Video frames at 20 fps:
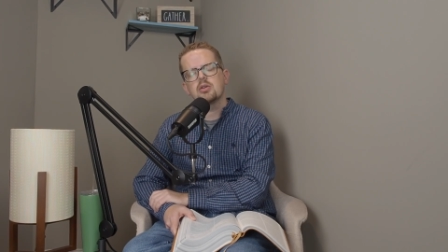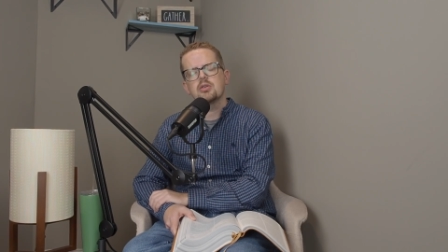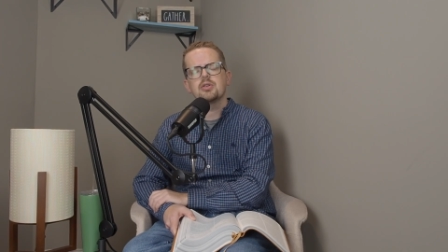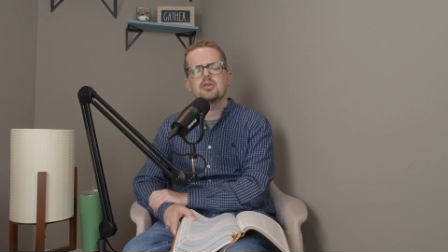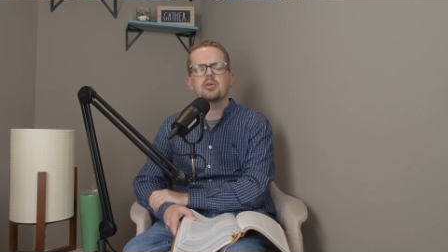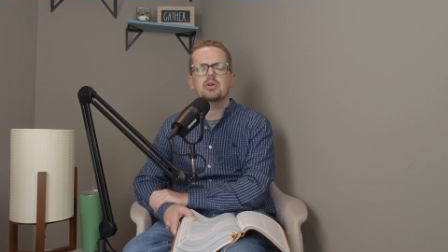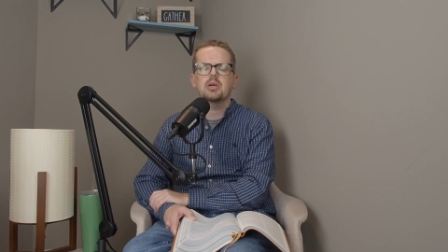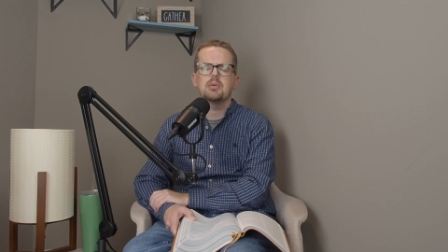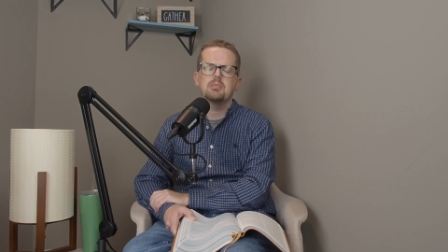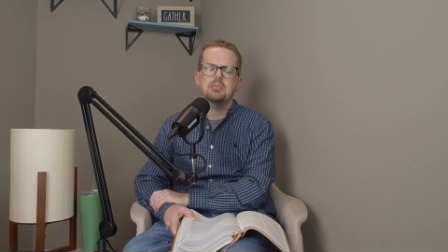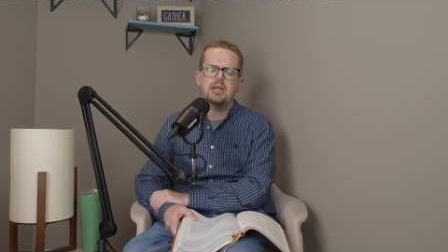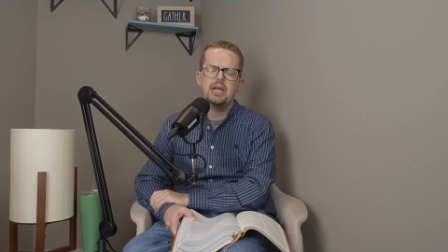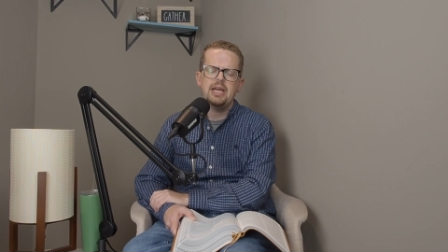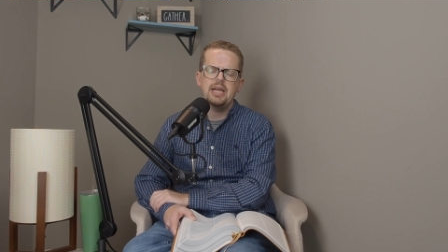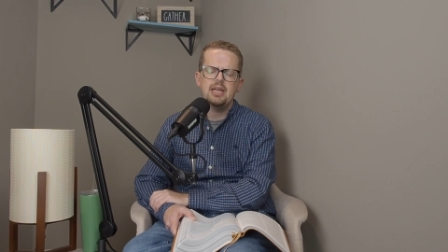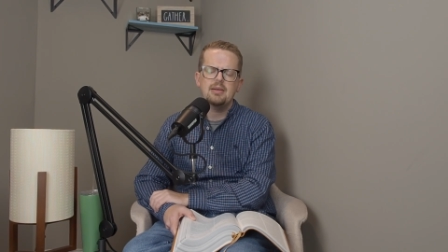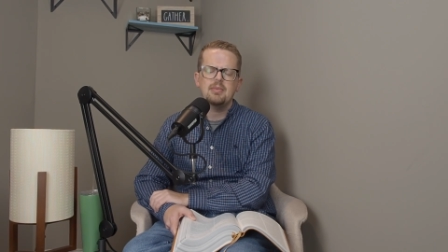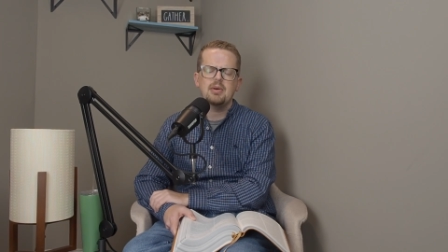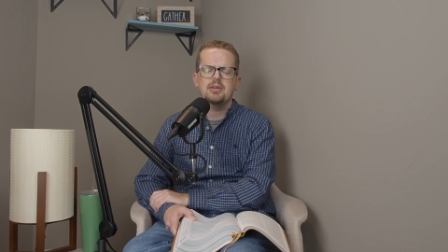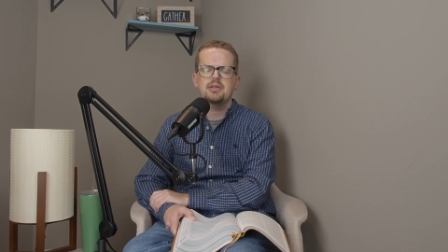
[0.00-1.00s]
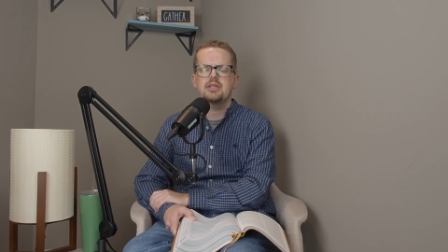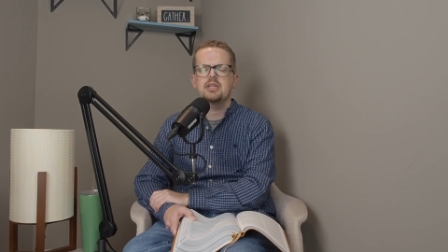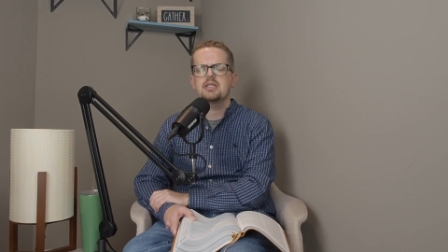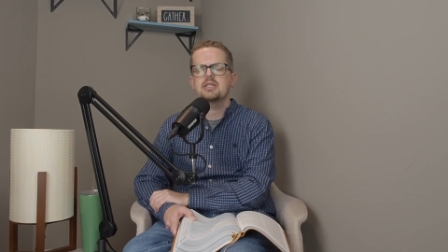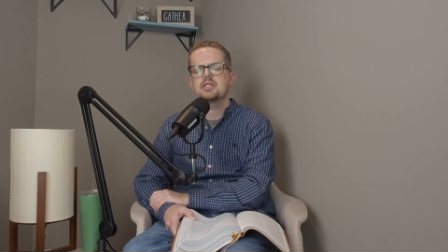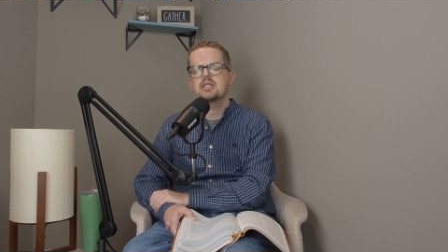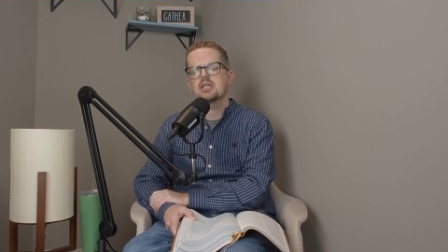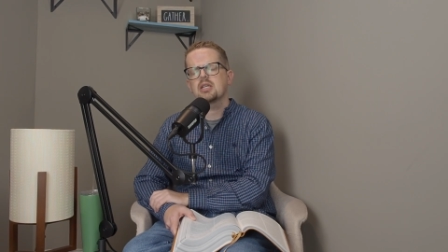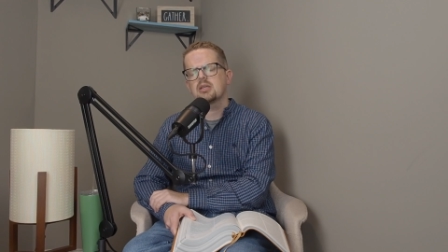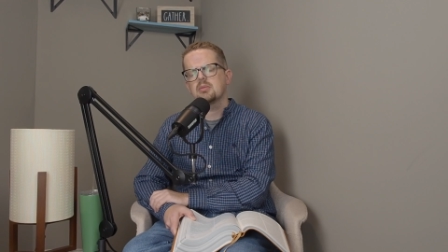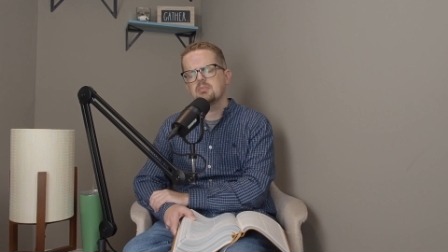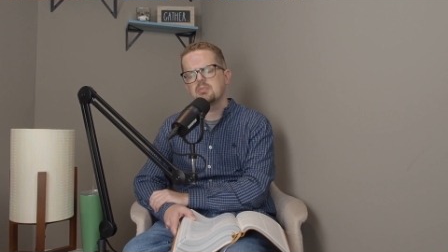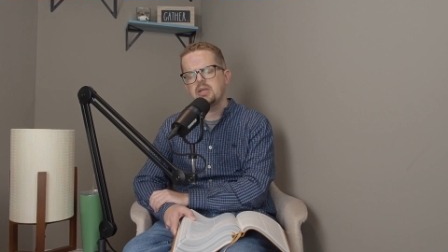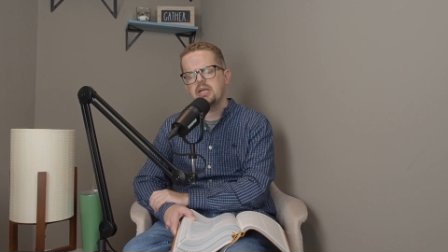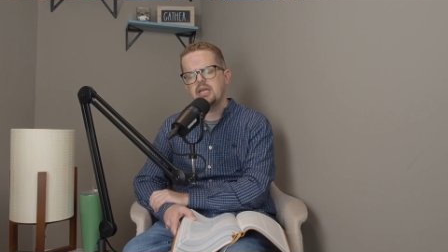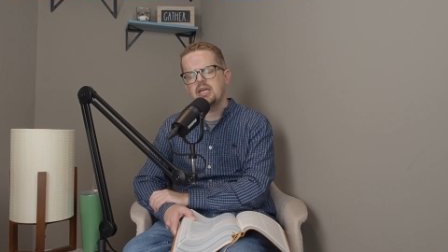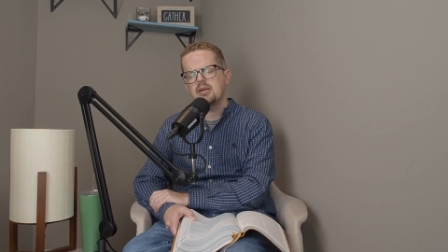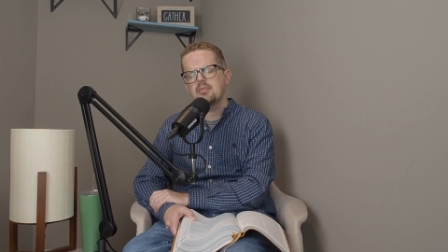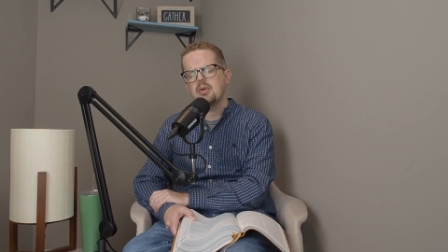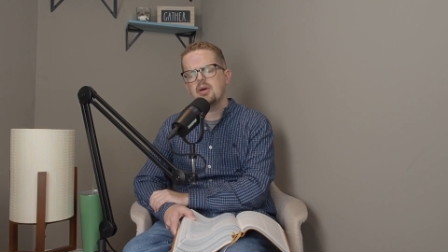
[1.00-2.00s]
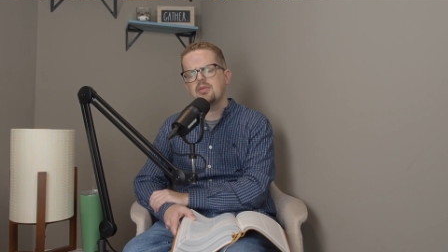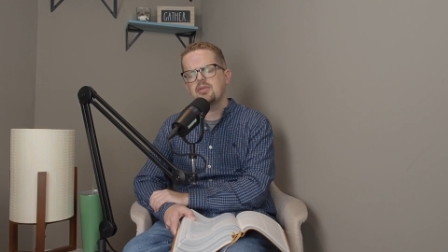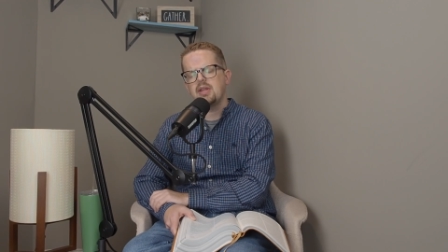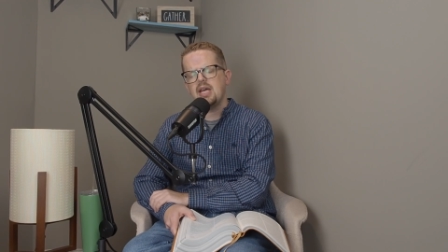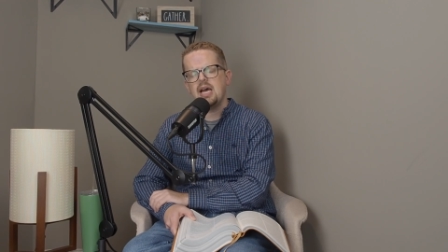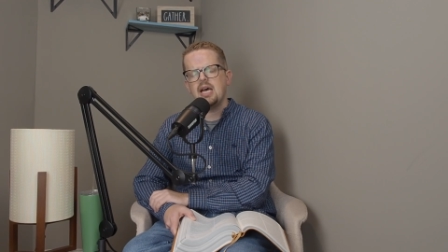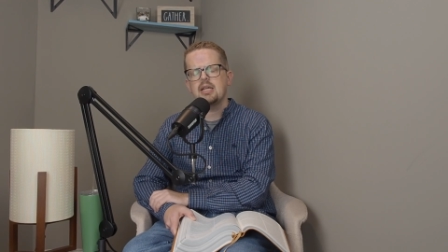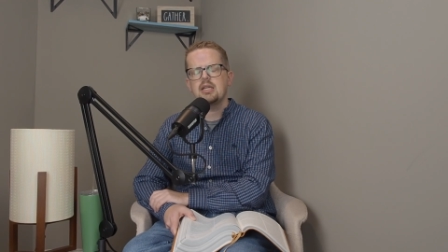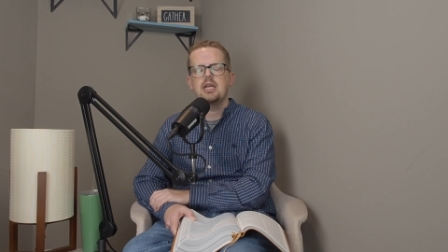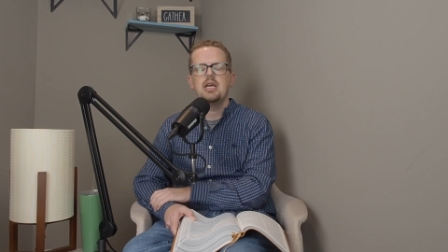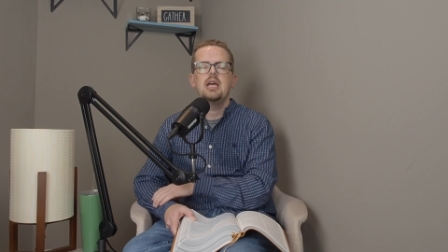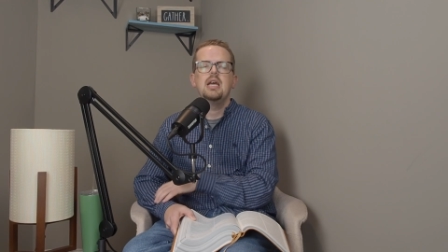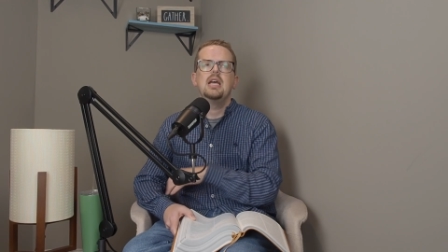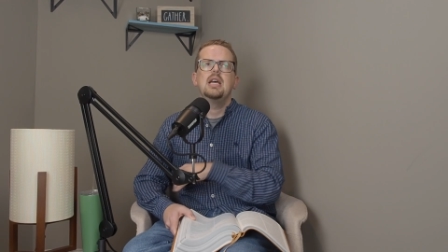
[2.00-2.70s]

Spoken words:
And they're complaining about this and complaining about that